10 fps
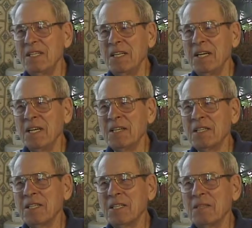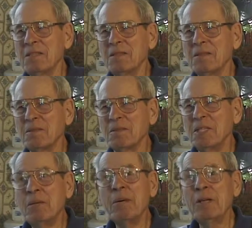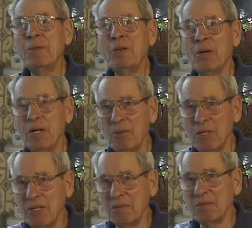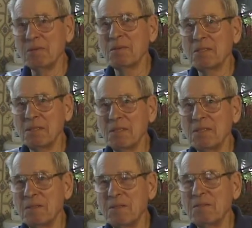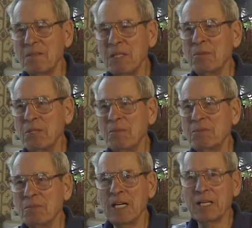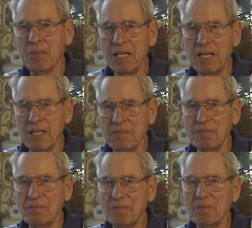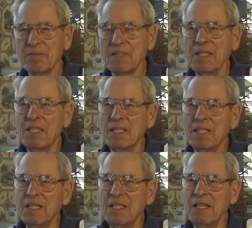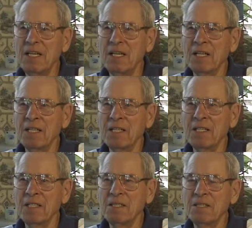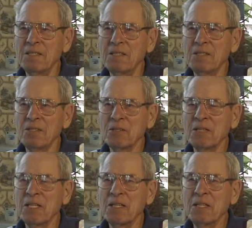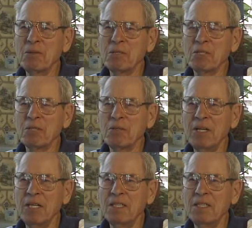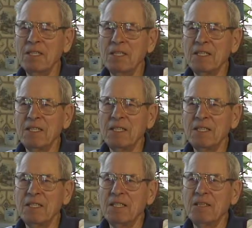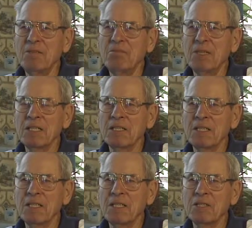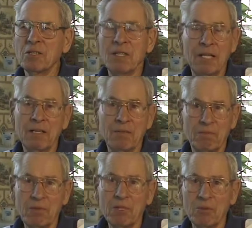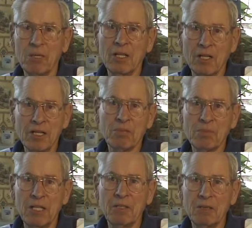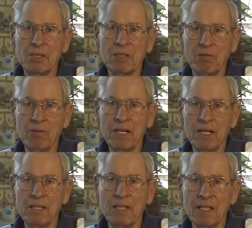And he paid me quite well. He paid me like a man. And so that was just great. But and furthermore, I lost my interest in flying.